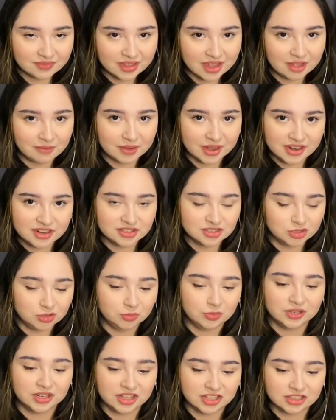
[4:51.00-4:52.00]
I'm kind of
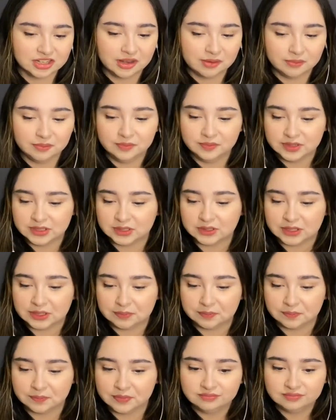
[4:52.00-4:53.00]
stupid like that. It's okay.
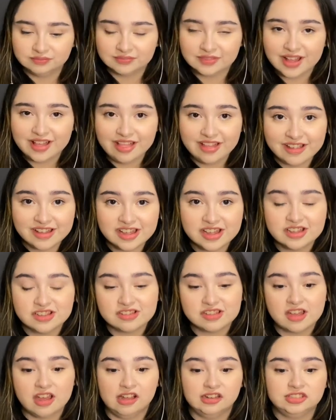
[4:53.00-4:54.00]
I like it. It's
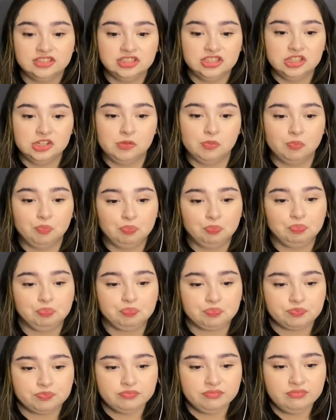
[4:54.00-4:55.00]
catchy.
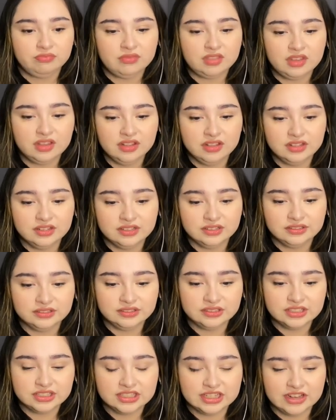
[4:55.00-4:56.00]

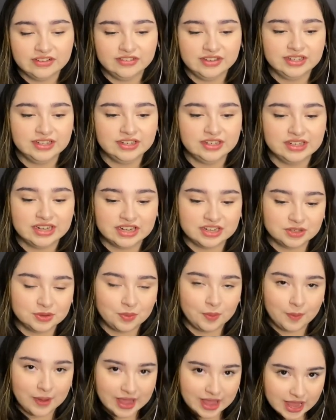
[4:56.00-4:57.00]
The 7 days a
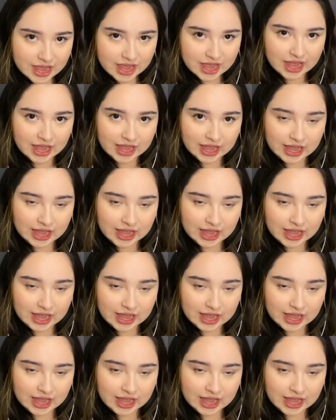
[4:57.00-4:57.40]
week.